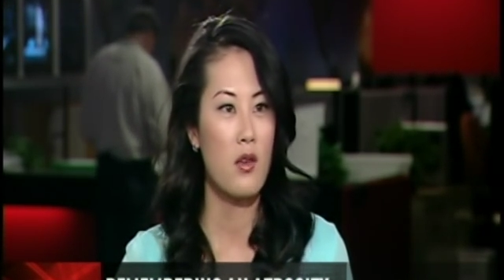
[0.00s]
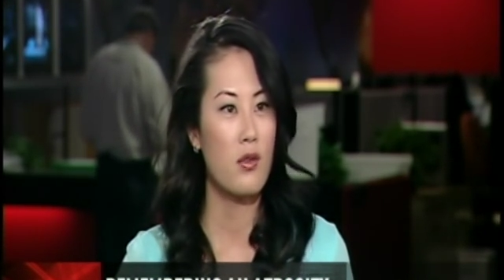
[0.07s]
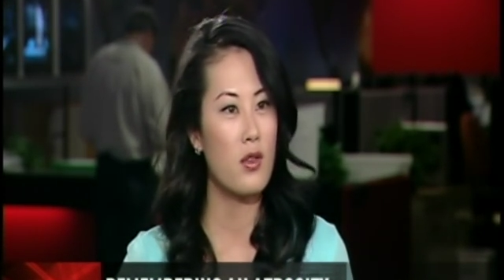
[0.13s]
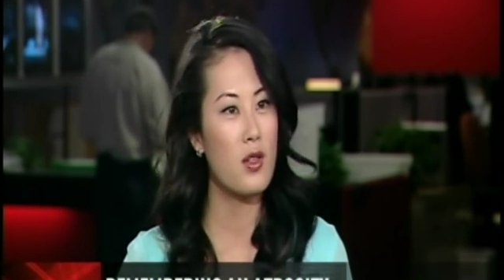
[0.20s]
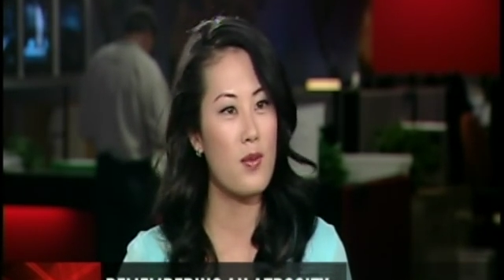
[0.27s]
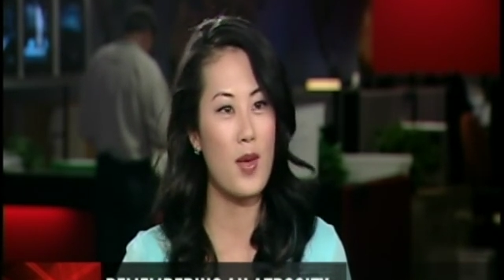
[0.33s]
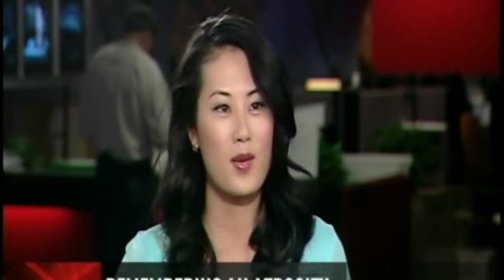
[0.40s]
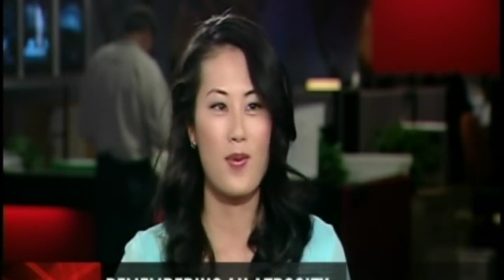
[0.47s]

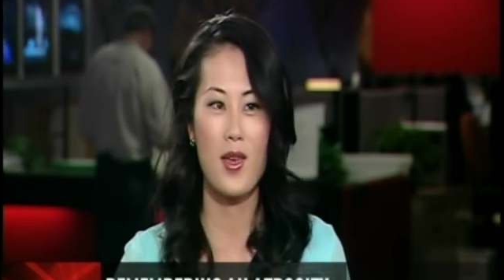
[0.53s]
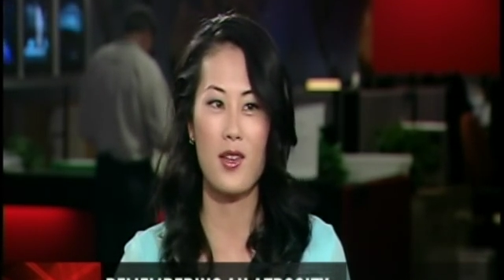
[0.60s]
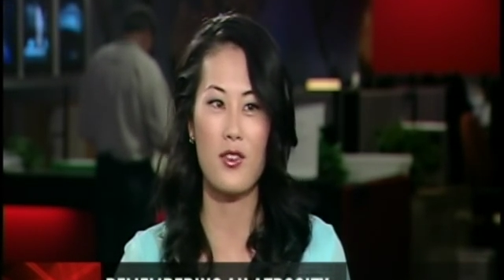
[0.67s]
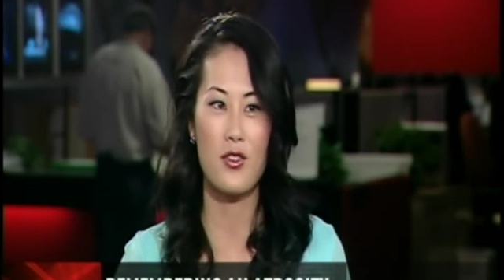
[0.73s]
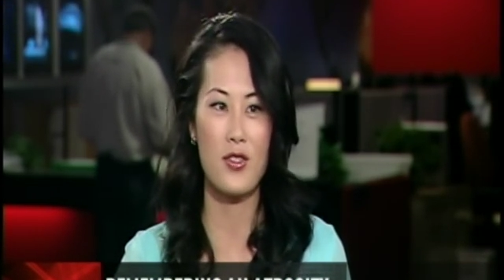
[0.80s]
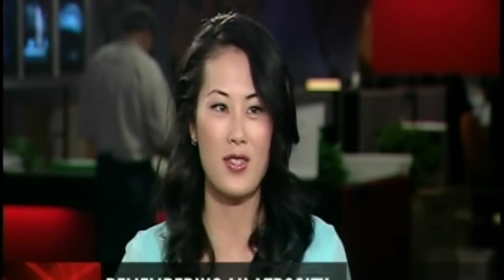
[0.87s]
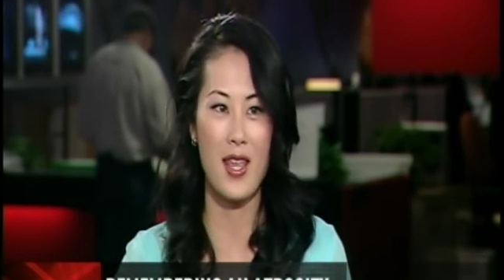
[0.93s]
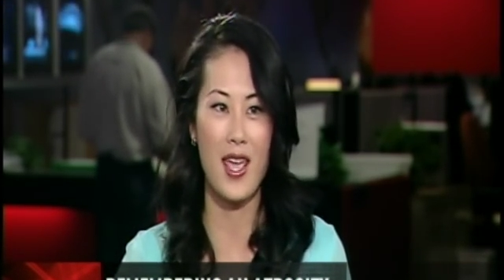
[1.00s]
really made me
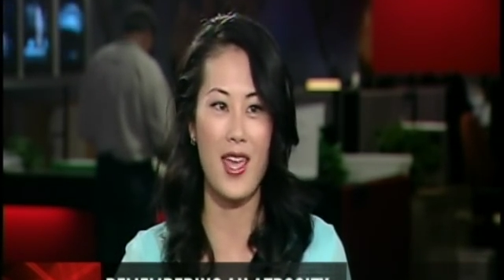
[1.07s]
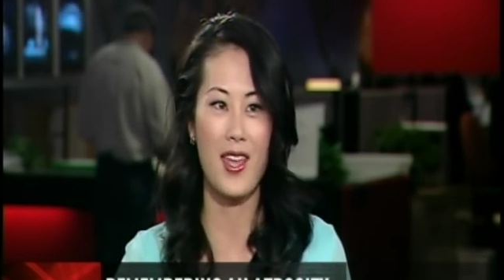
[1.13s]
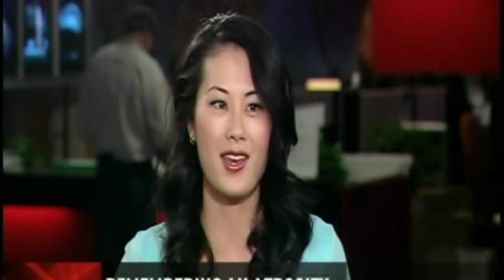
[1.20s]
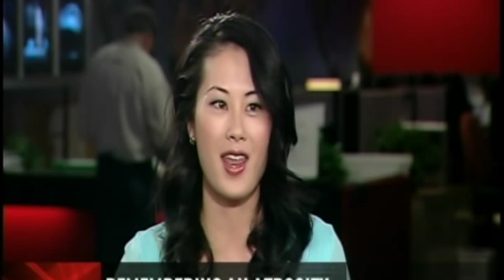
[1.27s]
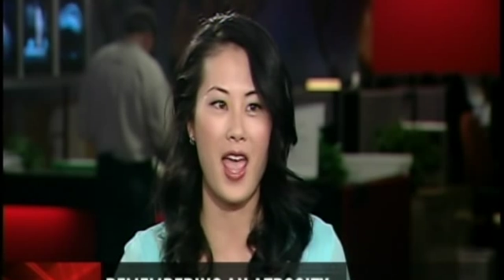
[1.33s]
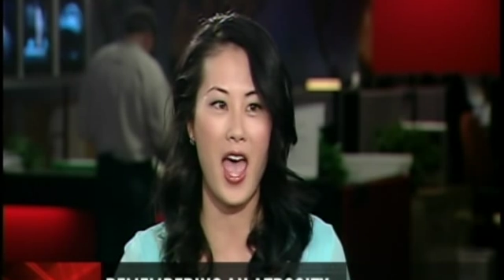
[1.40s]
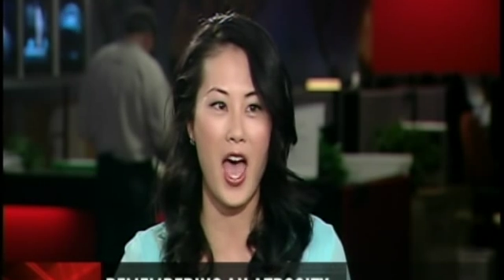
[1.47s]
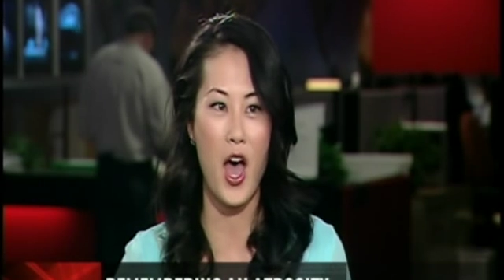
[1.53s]

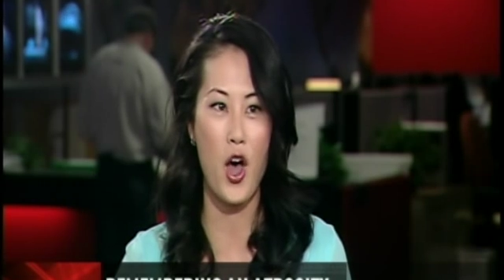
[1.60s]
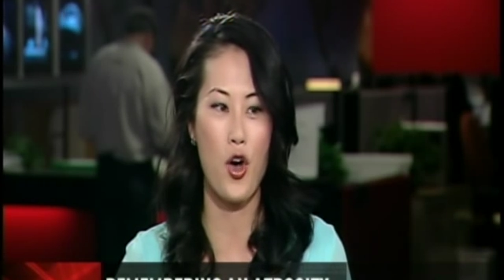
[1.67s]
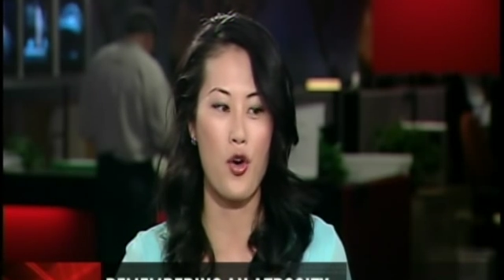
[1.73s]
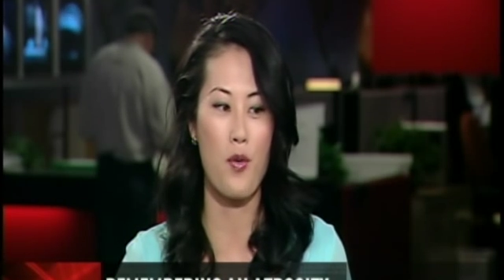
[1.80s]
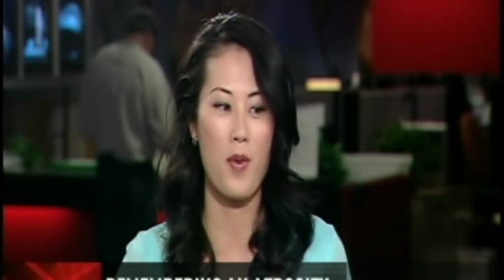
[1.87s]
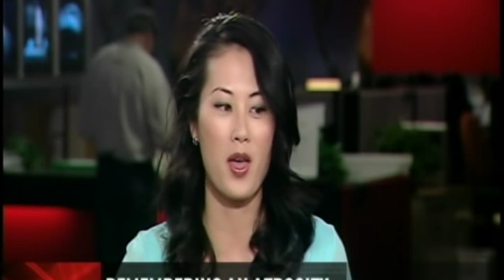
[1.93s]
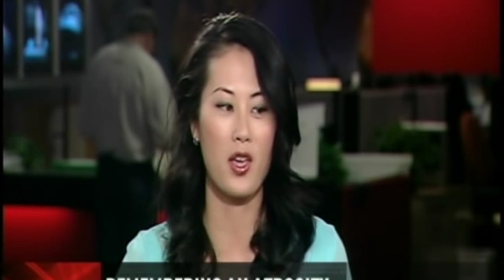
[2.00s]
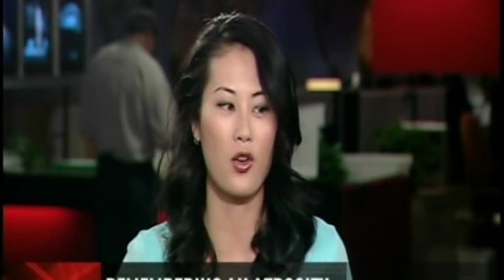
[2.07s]
understand
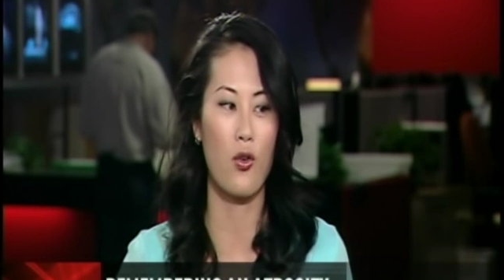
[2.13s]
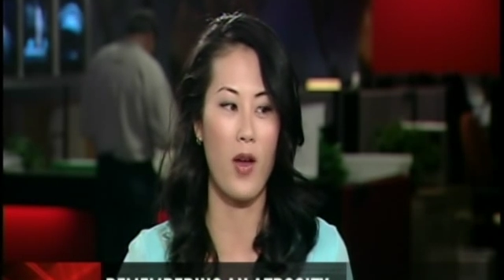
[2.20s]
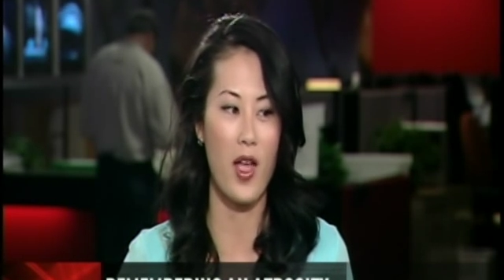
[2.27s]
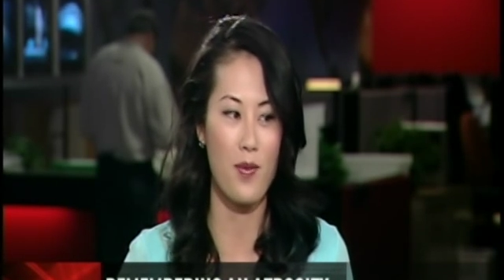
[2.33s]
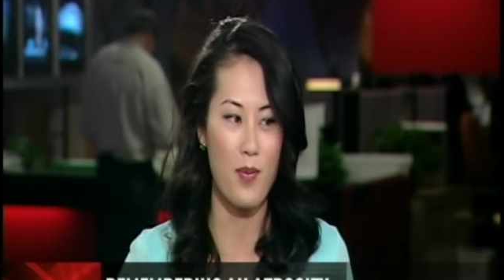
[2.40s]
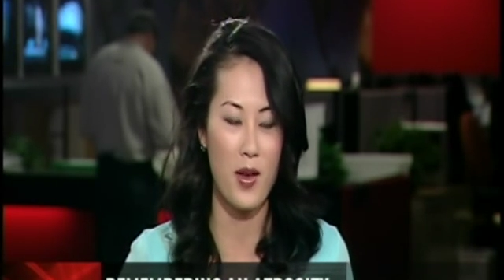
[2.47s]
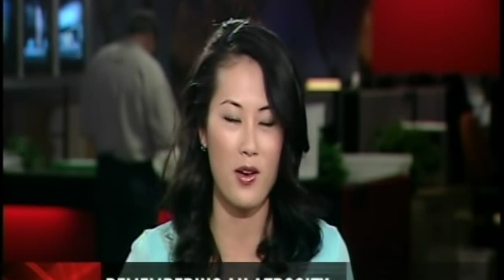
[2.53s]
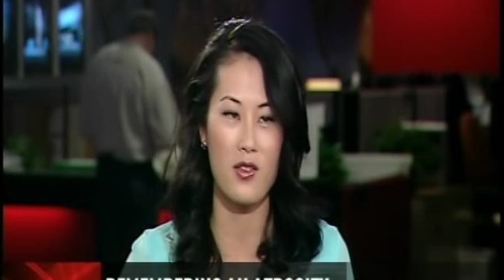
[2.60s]
how my
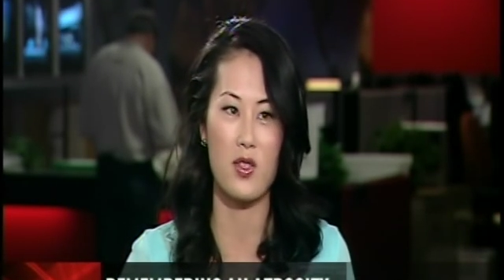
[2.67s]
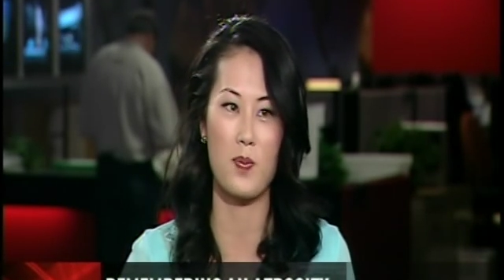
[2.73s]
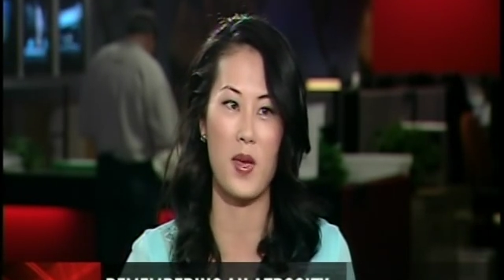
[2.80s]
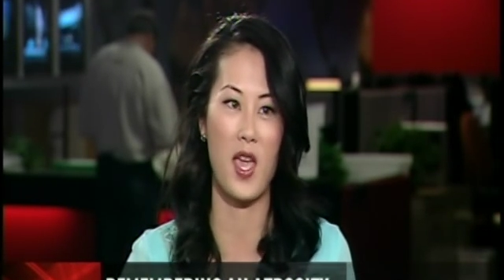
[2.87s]
grandparents'